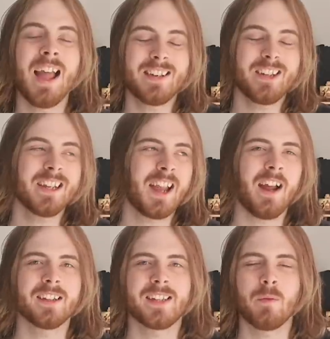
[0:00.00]
And you can
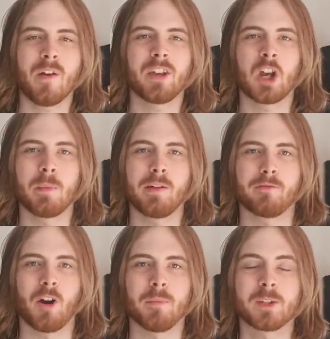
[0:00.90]
kind of see where they're coming
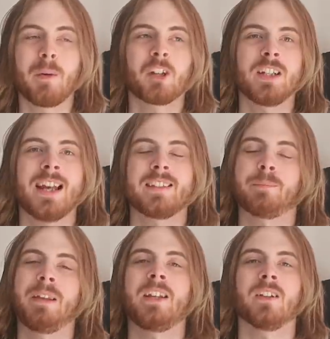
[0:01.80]
from, especially as it's
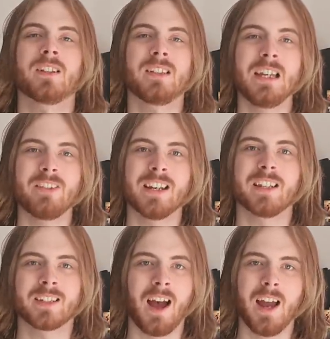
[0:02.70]
being conceived in a
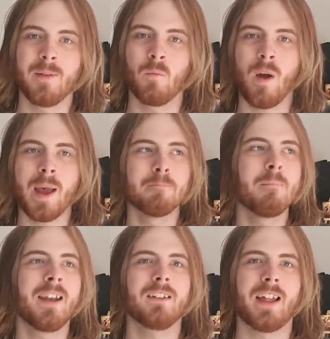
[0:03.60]
time where
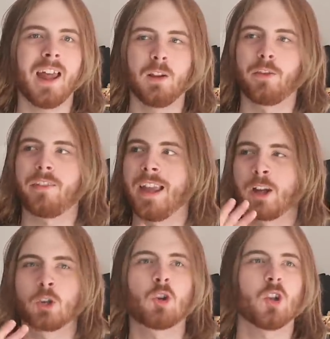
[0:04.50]
mental health
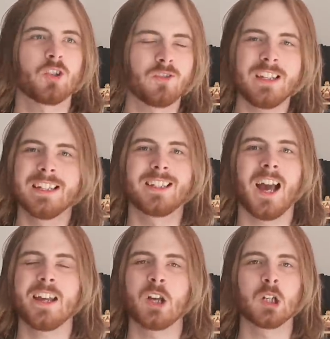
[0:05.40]
across the
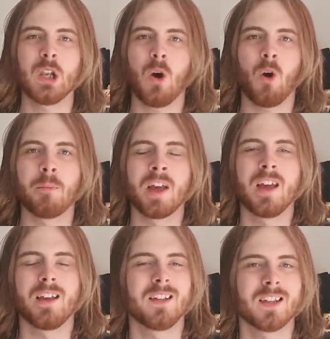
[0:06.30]
entire globe
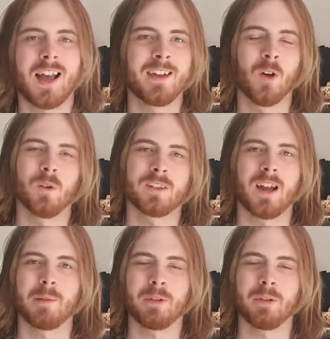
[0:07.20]
is at an all-time